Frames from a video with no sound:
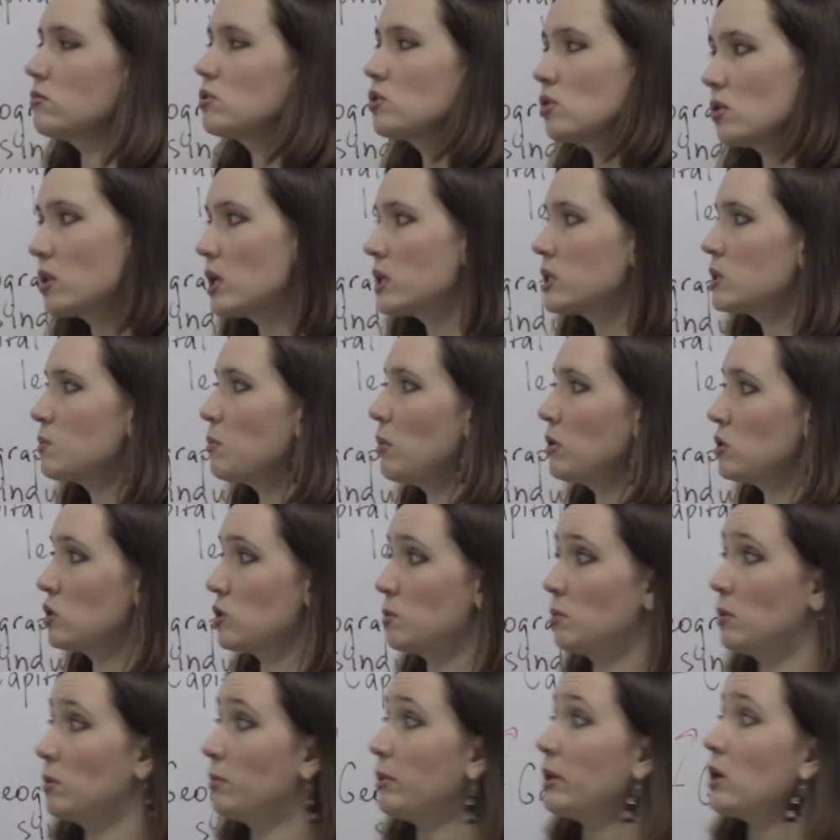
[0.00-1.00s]
So that's
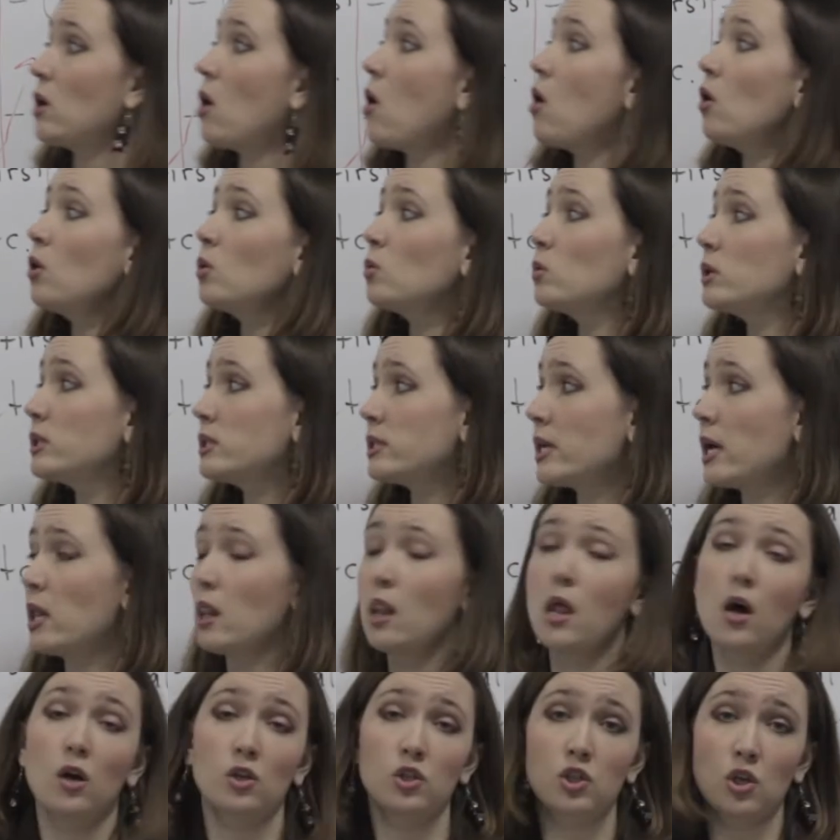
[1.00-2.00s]
possible, but always a
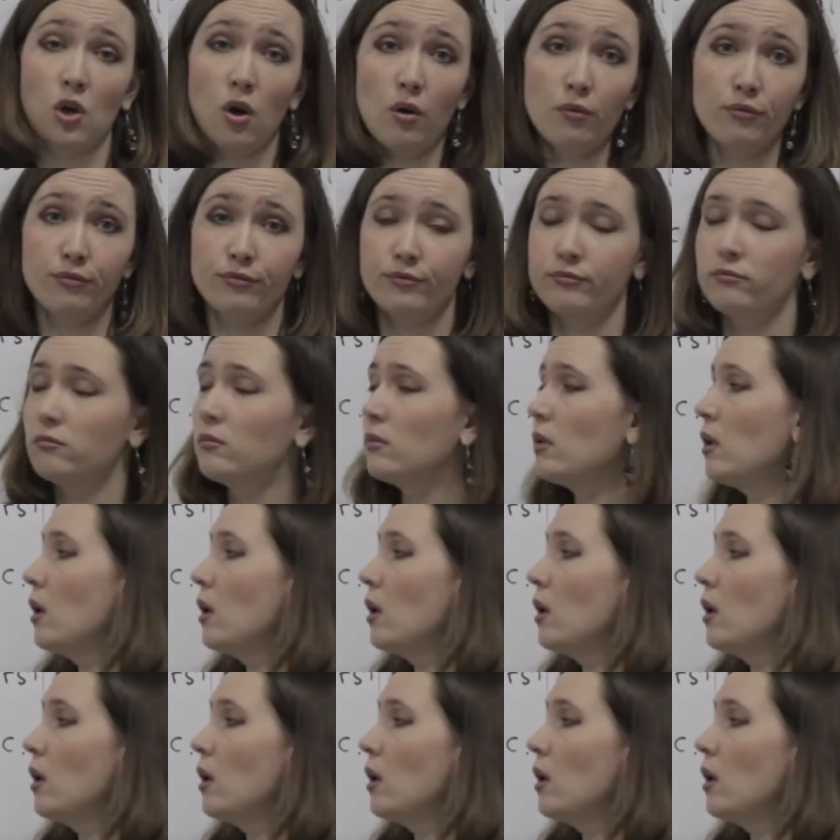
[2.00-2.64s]
lot of